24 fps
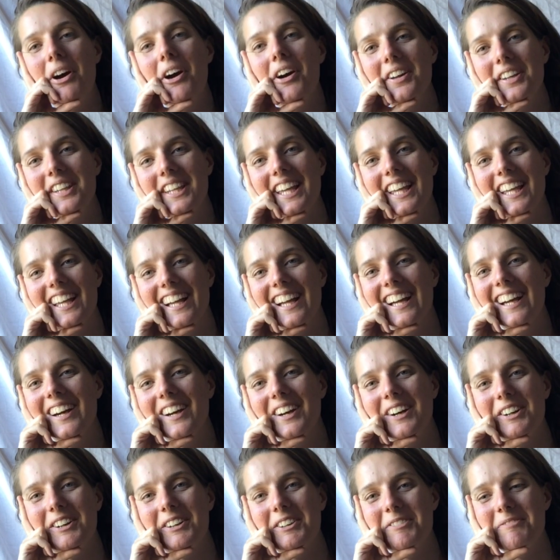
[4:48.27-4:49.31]
working
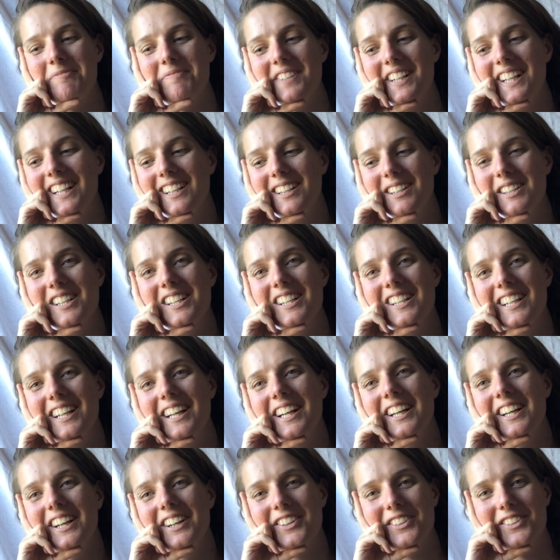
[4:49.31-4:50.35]

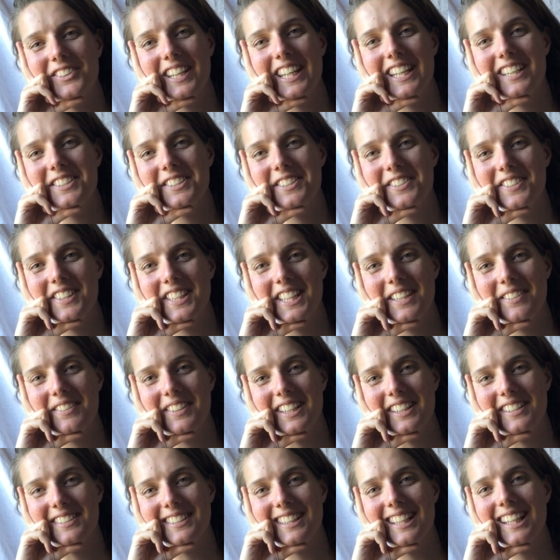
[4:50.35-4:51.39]
on each of the
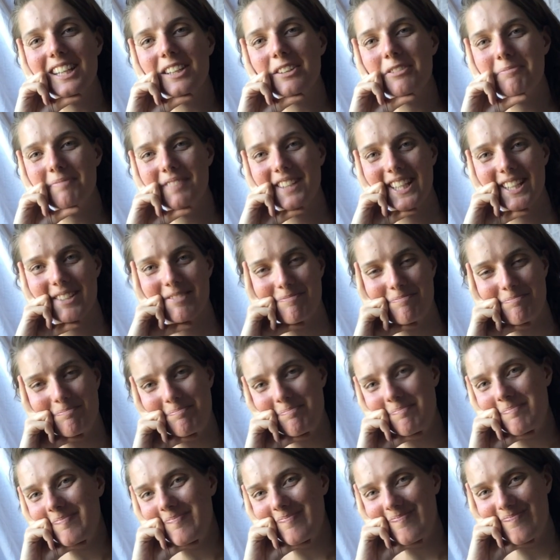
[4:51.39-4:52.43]
evenings a little bit
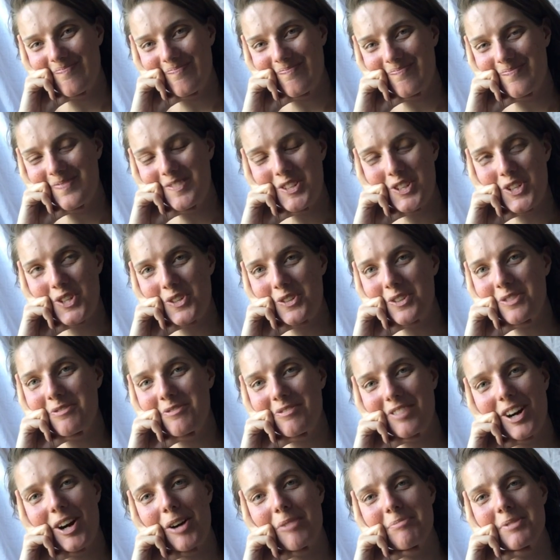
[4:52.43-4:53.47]
too
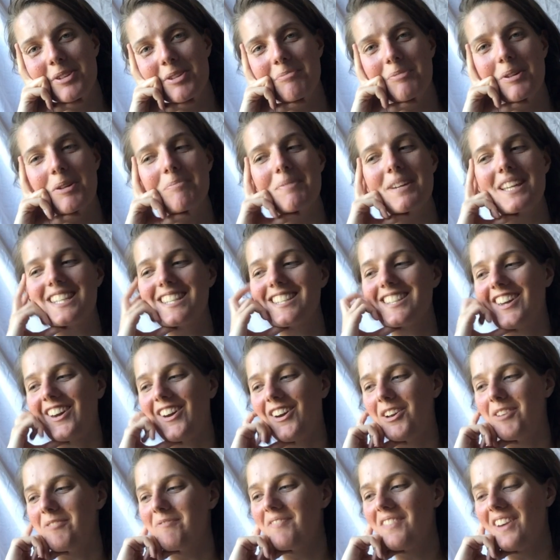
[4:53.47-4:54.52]
far beyond my
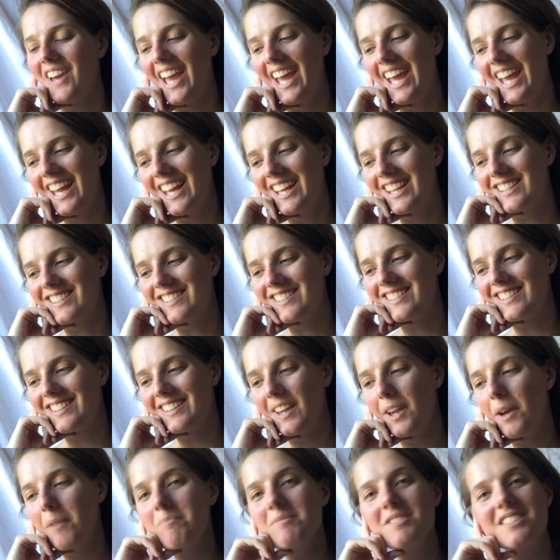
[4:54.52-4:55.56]
bedtime, and
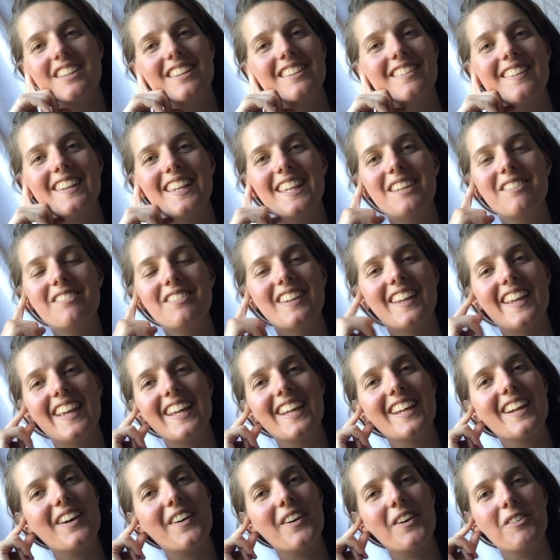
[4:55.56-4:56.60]
come Sunday
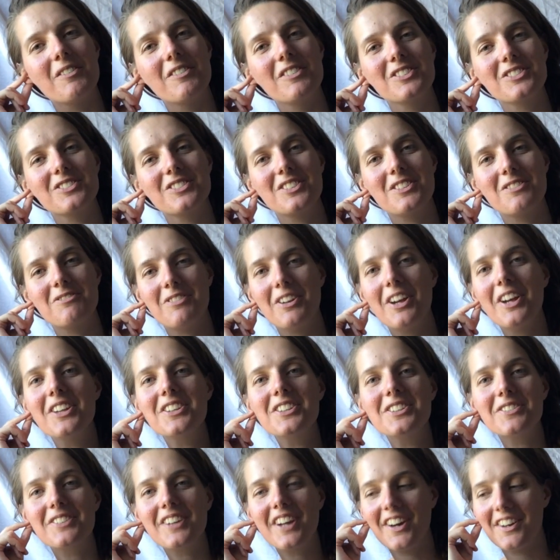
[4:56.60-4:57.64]
evening I was on the
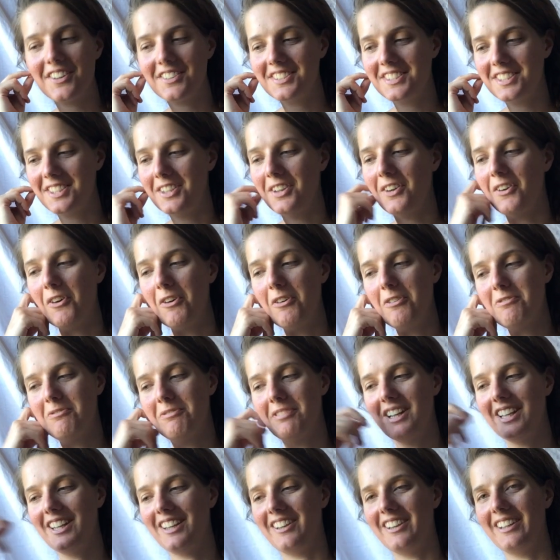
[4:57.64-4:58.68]
verge of casting off
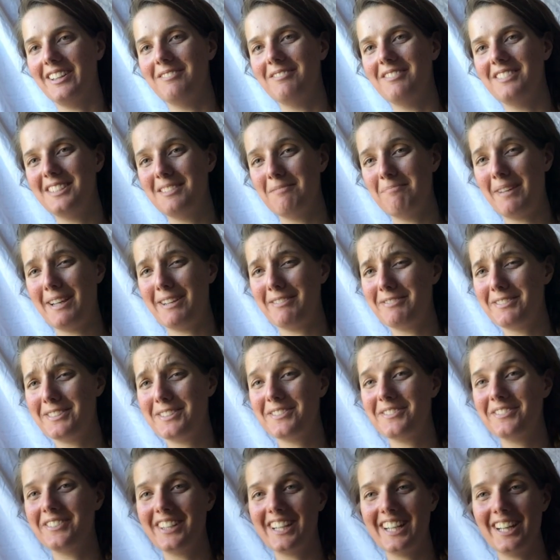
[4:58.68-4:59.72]
when I was about
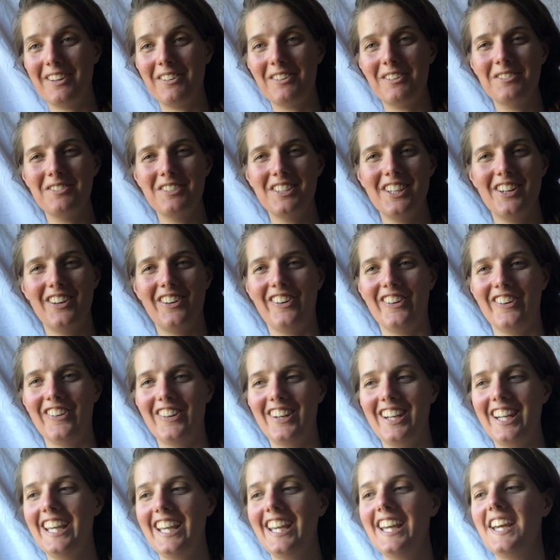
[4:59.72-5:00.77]
to run out of
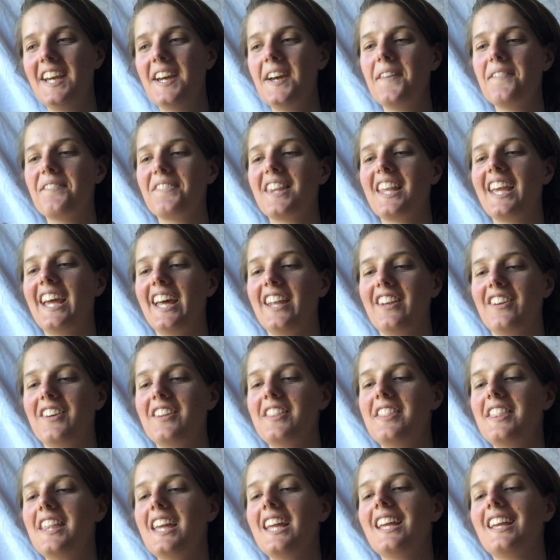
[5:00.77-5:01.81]
yarn. And I
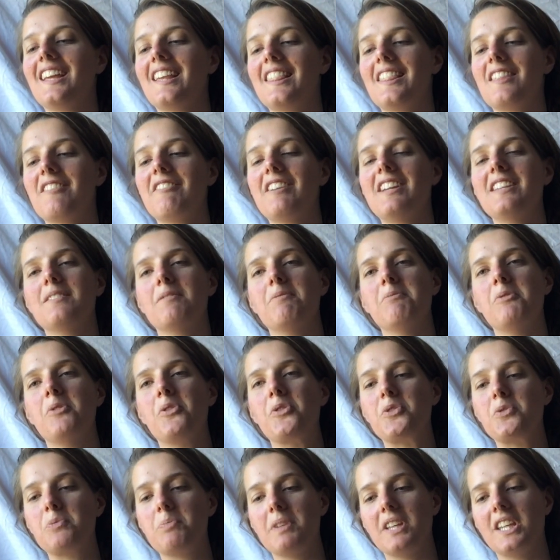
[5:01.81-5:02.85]
think the reason
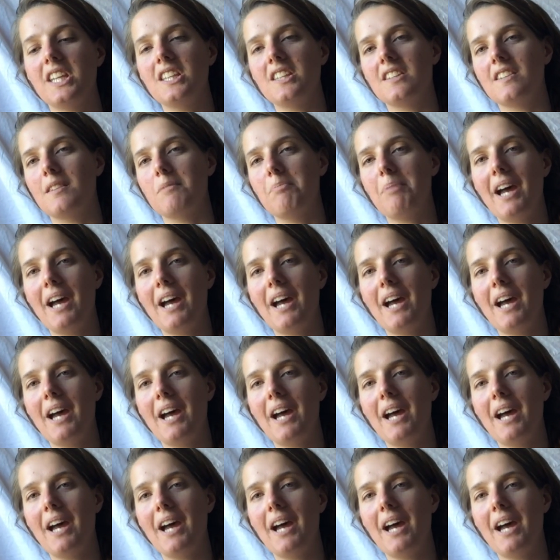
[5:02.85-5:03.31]
was because the